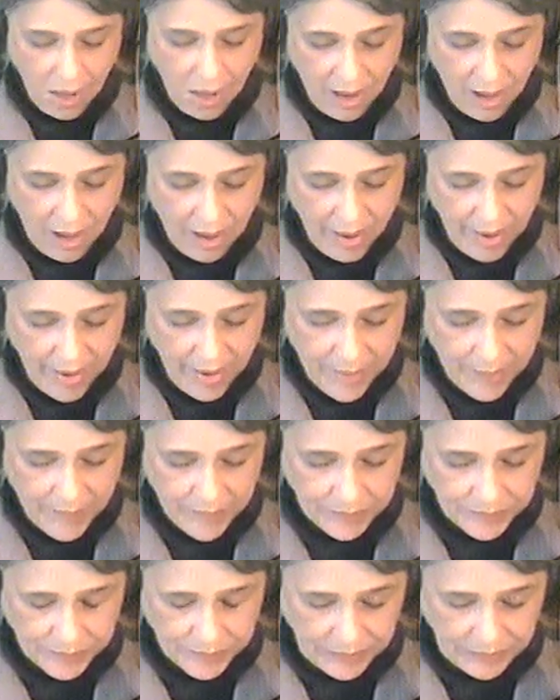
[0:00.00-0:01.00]

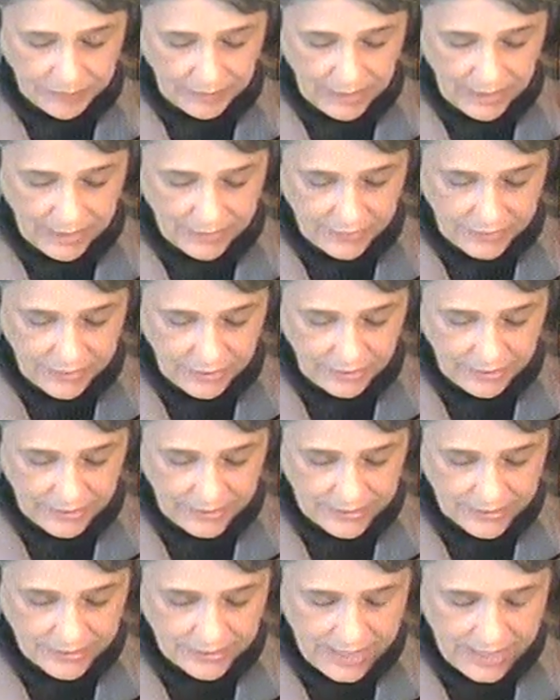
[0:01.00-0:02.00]
There
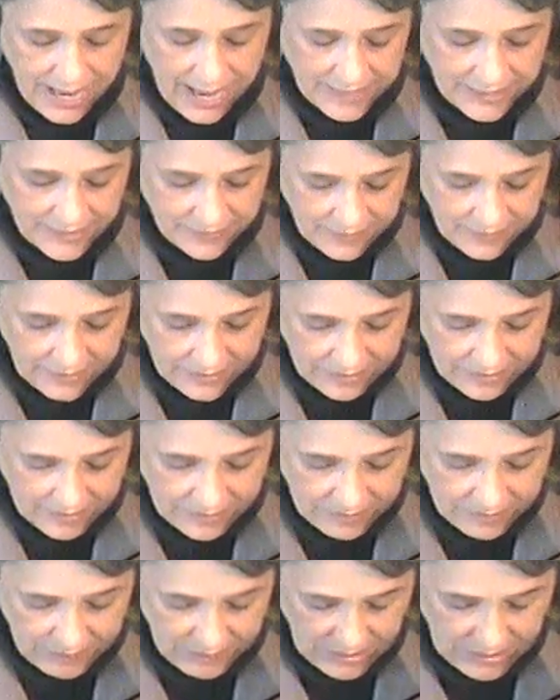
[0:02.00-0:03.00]
is, not in
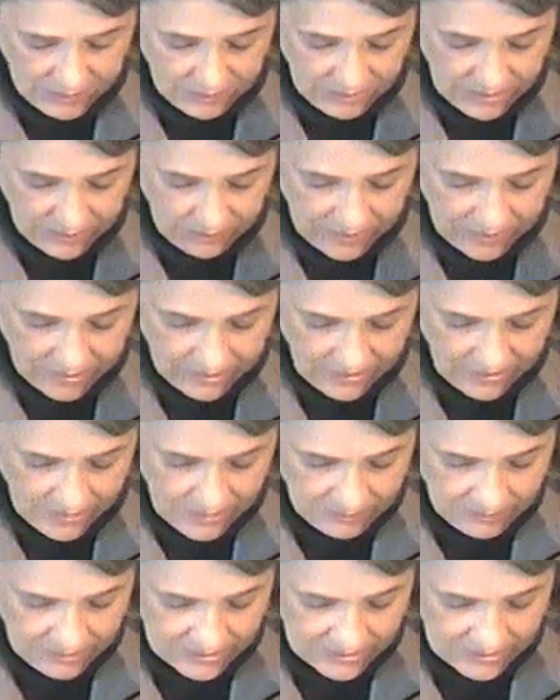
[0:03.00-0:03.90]
the big thing,